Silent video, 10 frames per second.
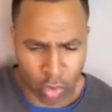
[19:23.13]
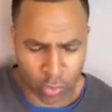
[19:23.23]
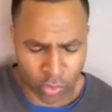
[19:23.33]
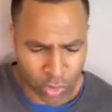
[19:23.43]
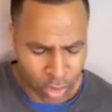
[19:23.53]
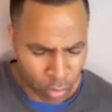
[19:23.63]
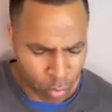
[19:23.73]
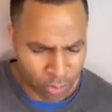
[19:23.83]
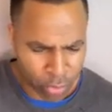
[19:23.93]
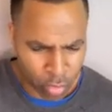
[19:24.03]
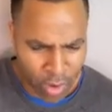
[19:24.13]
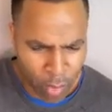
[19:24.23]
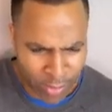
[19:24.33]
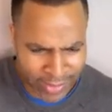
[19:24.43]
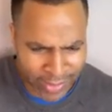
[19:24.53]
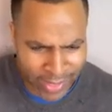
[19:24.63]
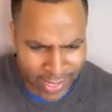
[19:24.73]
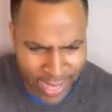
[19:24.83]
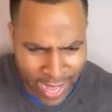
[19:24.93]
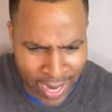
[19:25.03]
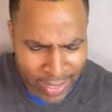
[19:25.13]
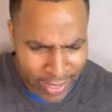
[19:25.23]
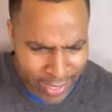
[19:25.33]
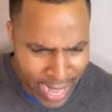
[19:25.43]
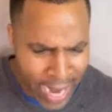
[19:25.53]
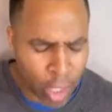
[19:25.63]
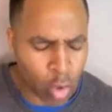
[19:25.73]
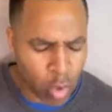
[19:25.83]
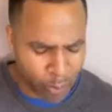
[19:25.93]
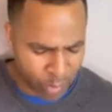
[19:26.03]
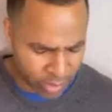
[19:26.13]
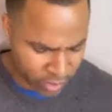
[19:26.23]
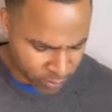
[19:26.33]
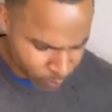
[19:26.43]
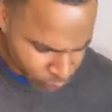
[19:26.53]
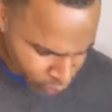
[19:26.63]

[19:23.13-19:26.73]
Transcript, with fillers: We pray, we seek God, God equip us. So what